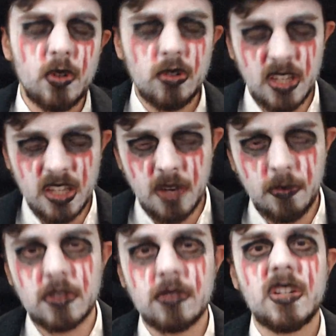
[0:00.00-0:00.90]
pulling up
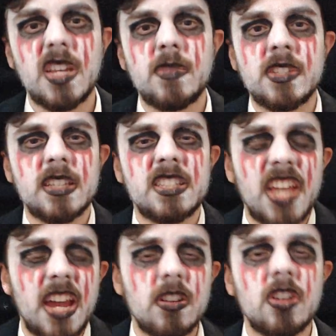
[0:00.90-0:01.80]
the ribs and
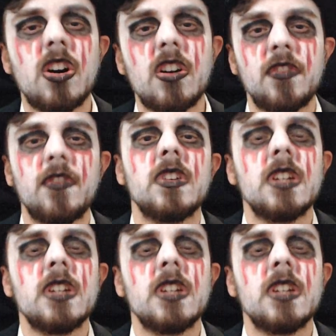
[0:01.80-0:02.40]
tearing off